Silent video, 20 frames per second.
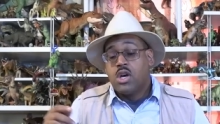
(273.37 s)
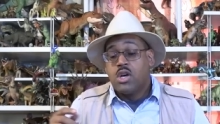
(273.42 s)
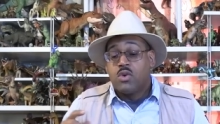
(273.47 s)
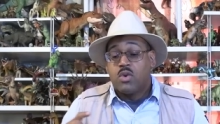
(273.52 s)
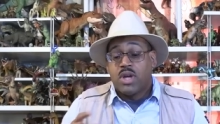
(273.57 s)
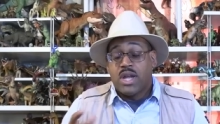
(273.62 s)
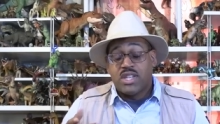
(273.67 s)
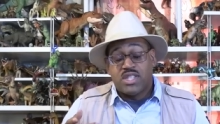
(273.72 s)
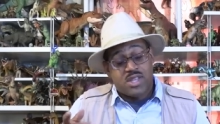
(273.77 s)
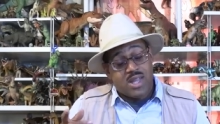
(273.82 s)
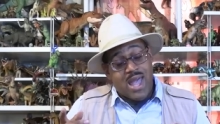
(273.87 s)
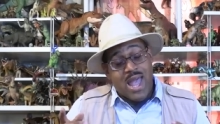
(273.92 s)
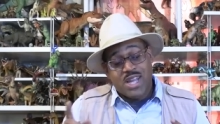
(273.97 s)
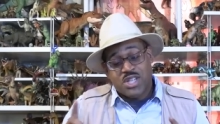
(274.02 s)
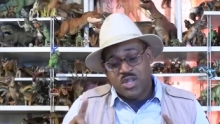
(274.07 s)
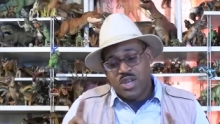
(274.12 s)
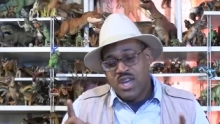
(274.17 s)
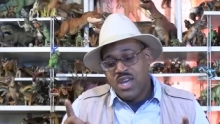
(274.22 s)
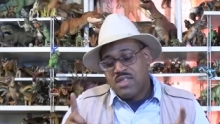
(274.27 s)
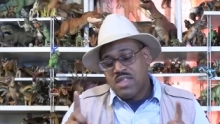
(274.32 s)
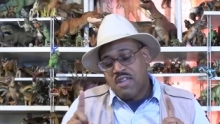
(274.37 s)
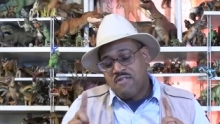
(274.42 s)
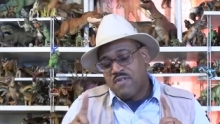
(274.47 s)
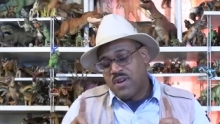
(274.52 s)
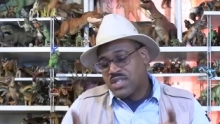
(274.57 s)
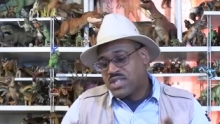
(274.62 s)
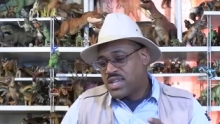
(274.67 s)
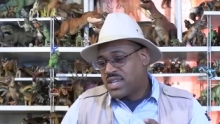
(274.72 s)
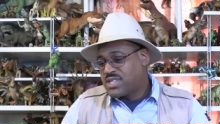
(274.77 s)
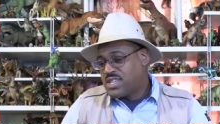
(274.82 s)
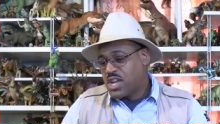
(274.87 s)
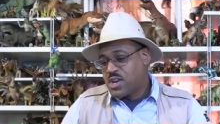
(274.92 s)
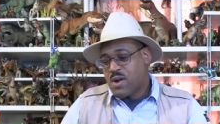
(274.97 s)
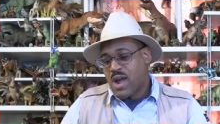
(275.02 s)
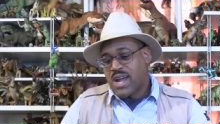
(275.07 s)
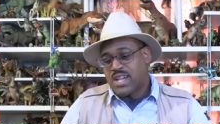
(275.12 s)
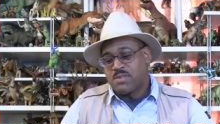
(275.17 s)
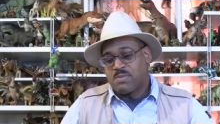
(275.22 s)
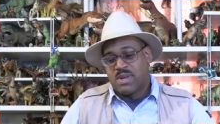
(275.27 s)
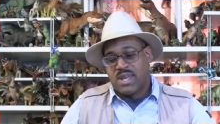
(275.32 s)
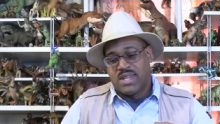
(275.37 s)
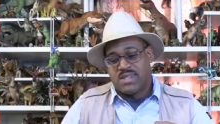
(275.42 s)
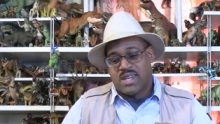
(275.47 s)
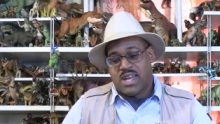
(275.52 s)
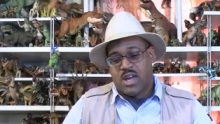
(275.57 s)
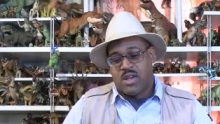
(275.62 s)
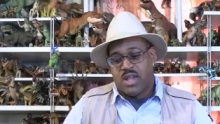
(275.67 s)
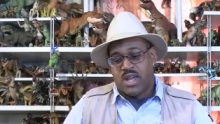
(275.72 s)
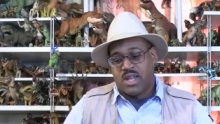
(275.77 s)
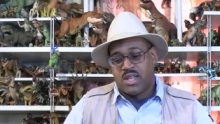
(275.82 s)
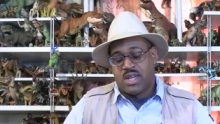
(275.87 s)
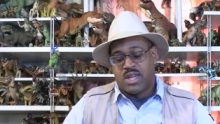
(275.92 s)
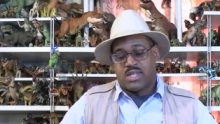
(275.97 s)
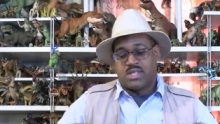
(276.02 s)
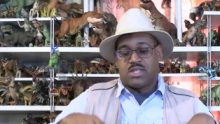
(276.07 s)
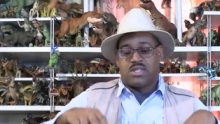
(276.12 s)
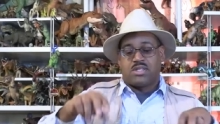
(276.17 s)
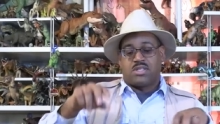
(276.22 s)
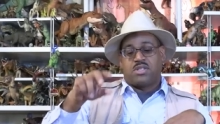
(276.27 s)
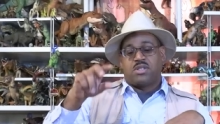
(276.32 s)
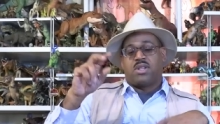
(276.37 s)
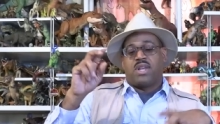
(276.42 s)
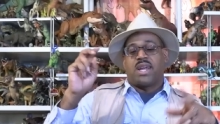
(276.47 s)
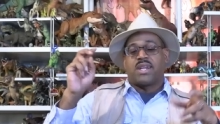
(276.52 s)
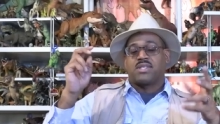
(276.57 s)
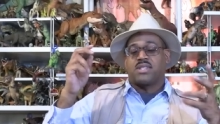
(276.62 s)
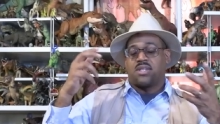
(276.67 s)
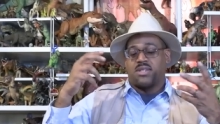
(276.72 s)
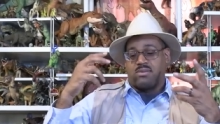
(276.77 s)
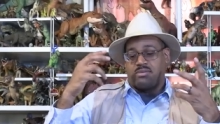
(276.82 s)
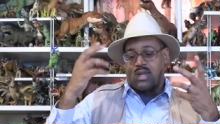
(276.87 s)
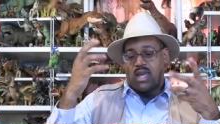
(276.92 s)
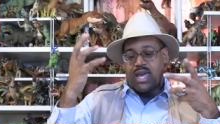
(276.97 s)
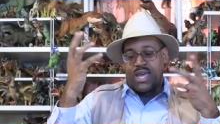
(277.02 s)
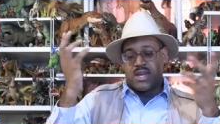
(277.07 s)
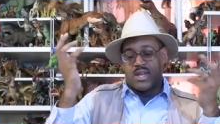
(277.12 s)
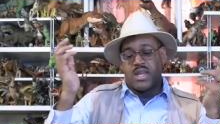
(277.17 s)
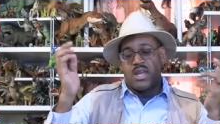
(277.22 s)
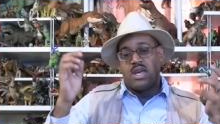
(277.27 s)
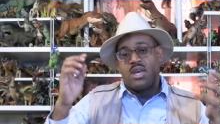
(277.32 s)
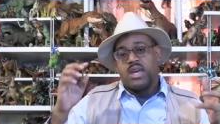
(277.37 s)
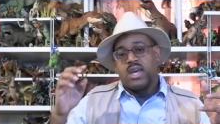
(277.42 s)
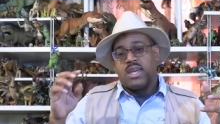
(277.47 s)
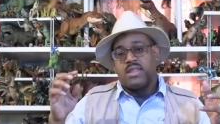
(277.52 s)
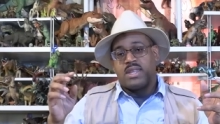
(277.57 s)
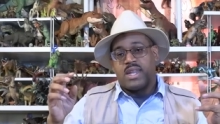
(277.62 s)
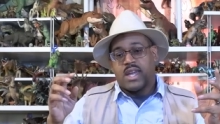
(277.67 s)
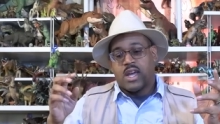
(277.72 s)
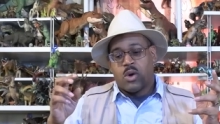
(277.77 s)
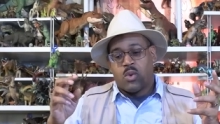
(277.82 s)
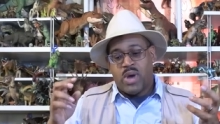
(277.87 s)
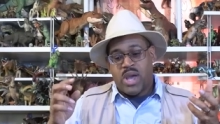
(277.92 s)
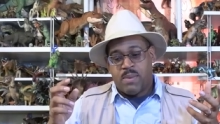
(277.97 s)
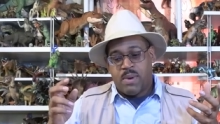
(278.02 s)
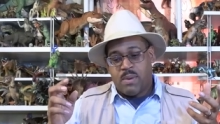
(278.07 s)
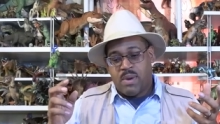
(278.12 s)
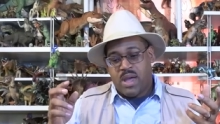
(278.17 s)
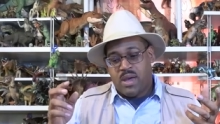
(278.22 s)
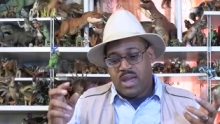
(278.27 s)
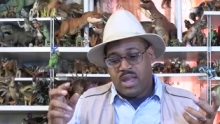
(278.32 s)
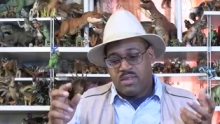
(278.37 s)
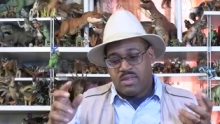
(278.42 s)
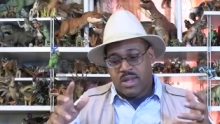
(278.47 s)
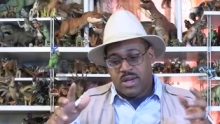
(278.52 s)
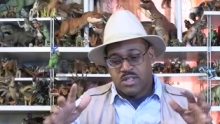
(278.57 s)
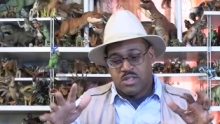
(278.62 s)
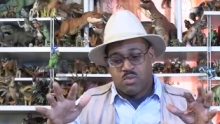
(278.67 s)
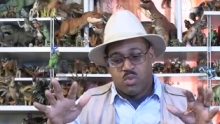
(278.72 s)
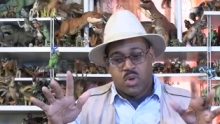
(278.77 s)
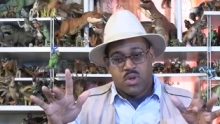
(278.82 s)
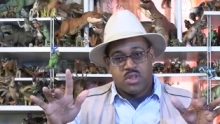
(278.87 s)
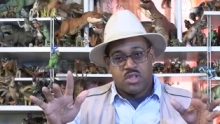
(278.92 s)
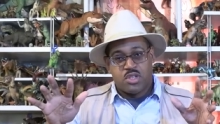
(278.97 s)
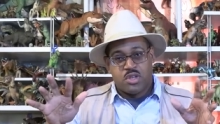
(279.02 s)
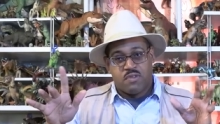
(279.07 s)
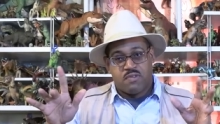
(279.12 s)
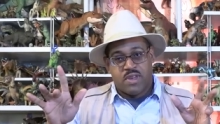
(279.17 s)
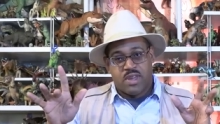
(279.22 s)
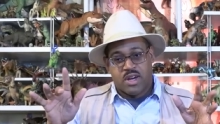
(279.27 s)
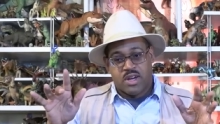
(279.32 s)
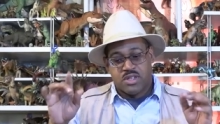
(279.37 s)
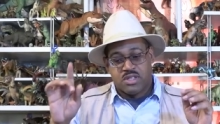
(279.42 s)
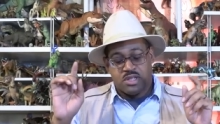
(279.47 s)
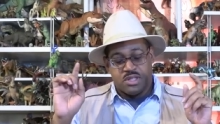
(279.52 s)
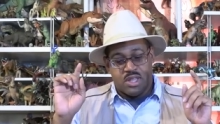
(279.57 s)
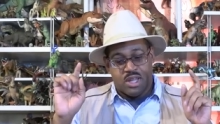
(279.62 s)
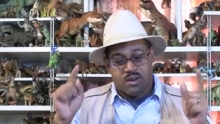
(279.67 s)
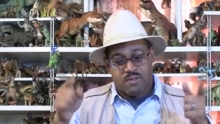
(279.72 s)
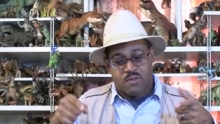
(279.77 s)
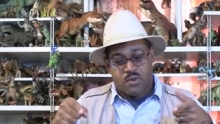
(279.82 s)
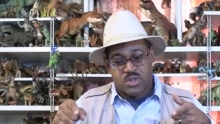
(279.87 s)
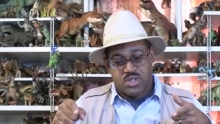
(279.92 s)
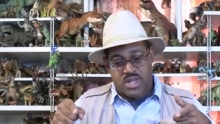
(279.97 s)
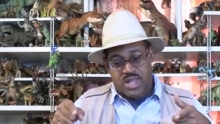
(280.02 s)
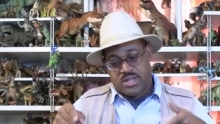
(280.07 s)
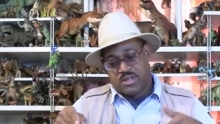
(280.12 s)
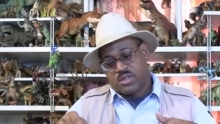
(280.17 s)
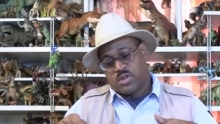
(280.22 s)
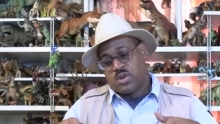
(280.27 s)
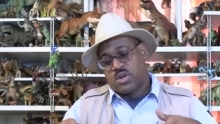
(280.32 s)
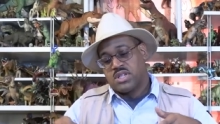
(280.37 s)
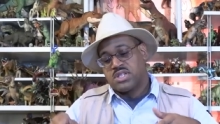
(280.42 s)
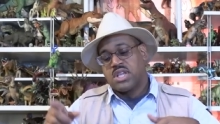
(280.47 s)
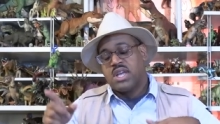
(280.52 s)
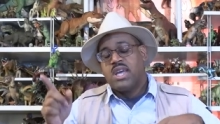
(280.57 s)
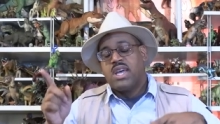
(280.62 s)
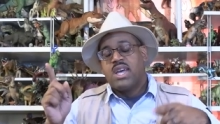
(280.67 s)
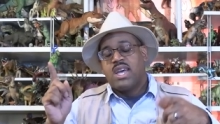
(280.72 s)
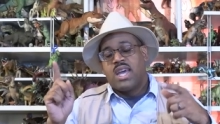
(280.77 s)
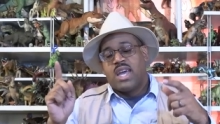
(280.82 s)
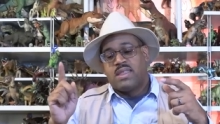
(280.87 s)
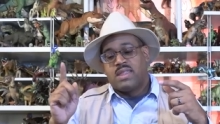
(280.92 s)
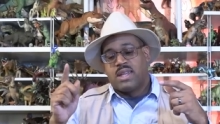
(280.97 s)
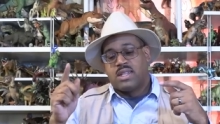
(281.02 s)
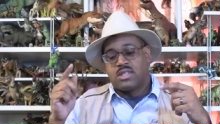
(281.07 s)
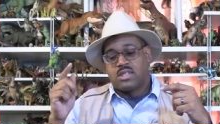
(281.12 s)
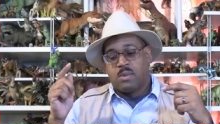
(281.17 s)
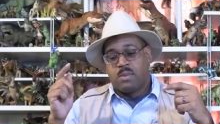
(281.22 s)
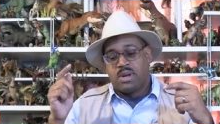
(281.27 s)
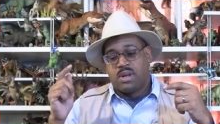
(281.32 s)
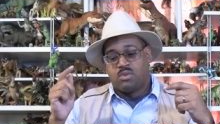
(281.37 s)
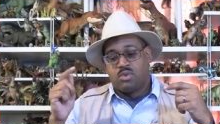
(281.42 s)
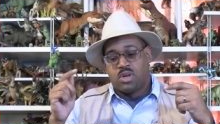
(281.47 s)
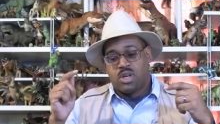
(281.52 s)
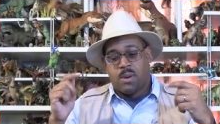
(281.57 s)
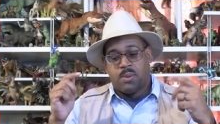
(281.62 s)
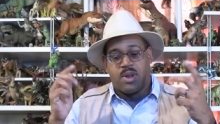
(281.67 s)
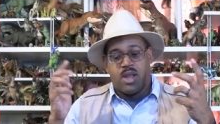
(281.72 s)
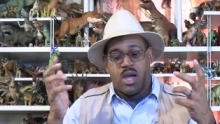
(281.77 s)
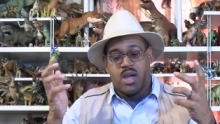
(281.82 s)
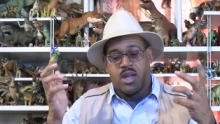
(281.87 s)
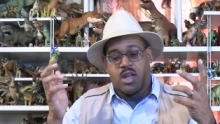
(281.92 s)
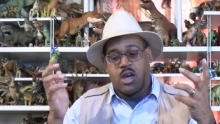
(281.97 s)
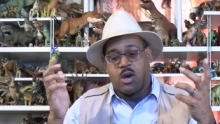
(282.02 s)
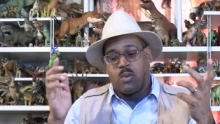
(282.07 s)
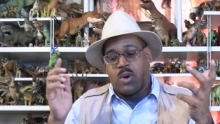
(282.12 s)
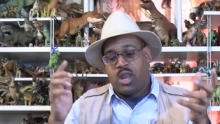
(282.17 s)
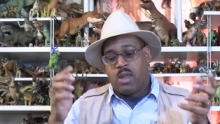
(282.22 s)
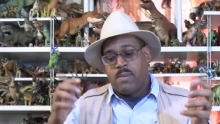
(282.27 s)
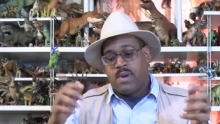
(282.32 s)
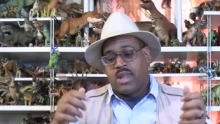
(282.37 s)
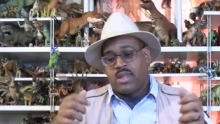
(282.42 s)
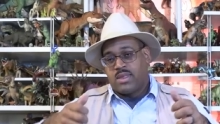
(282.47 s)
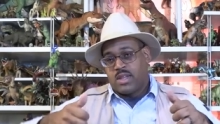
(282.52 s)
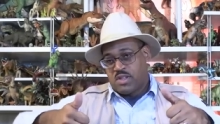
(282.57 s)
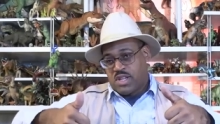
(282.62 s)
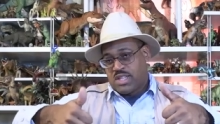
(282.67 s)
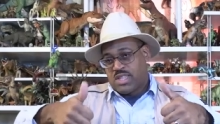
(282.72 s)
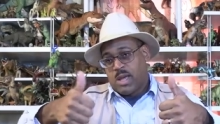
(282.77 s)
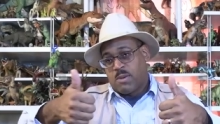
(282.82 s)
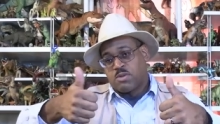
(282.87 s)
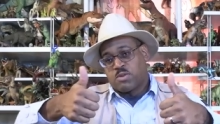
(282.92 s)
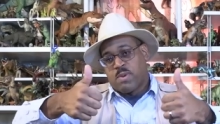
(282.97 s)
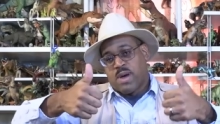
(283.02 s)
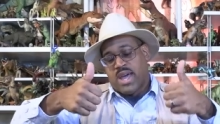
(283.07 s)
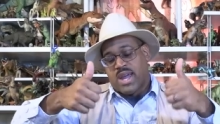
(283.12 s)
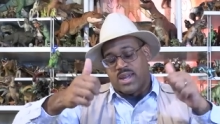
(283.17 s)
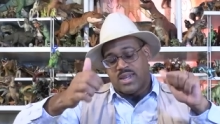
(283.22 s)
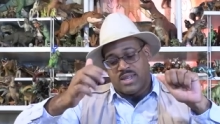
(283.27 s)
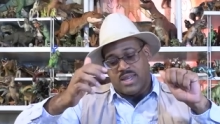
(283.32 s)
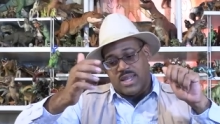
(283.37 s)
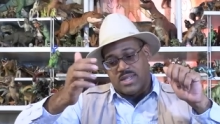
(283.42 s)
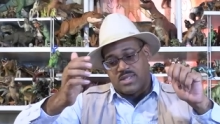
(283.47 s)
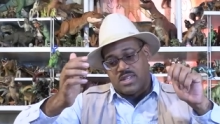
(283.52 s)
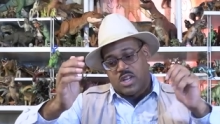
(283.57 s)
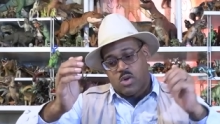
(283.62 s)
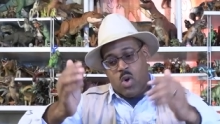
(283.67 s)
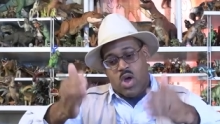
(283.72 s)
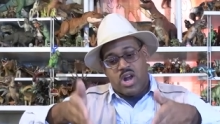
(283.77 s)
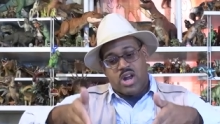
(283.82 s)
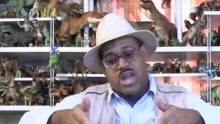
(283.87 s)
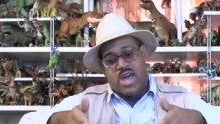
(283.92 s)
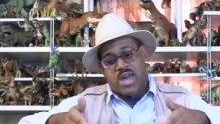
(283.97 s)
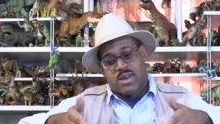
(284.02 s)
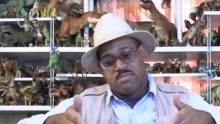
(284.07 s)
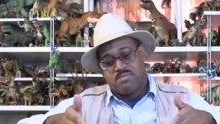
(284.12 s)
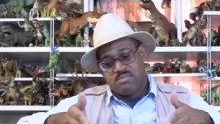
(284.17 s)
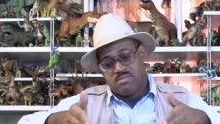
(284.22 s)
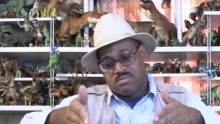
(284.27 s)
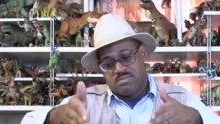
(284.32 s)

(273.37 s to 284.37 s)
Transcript: Well, they actually, they first think T-Rex because they go like, look, it's two legs and head. And then they go, wait, wait, wait, wait, there's more than two fingers, therefore it's an Allosaurus and then someone will come along and go, wait a minute, there's a thumb spike. It's an iguanodon.